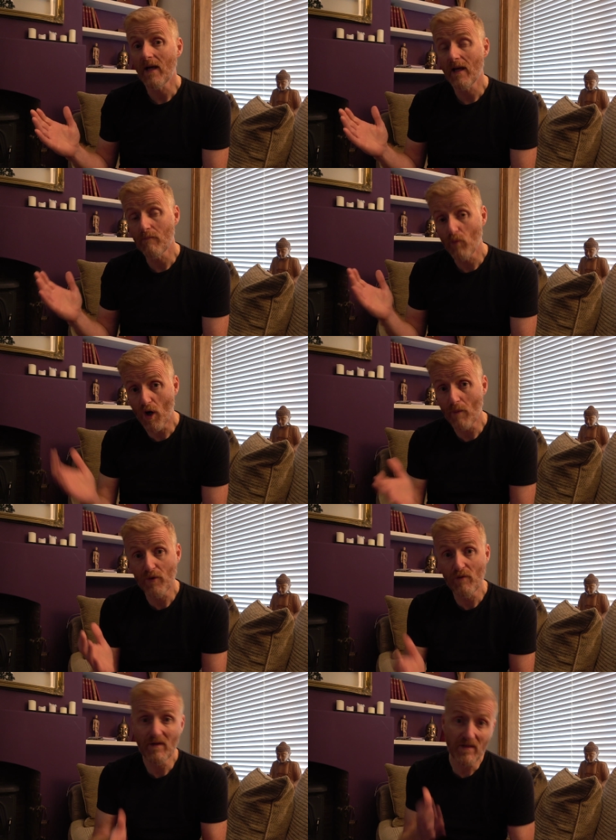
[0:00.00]

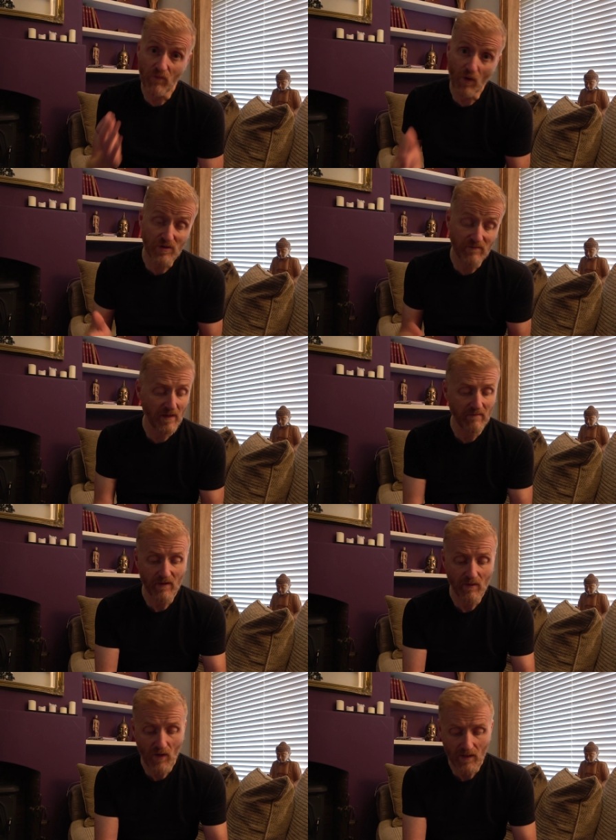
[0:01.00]
waterproof, and they've washed very,
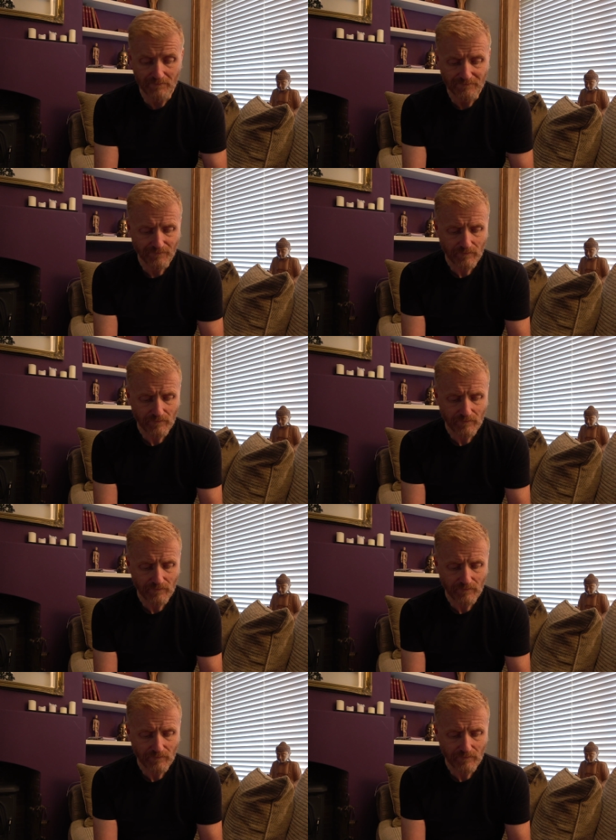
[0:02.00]
very well.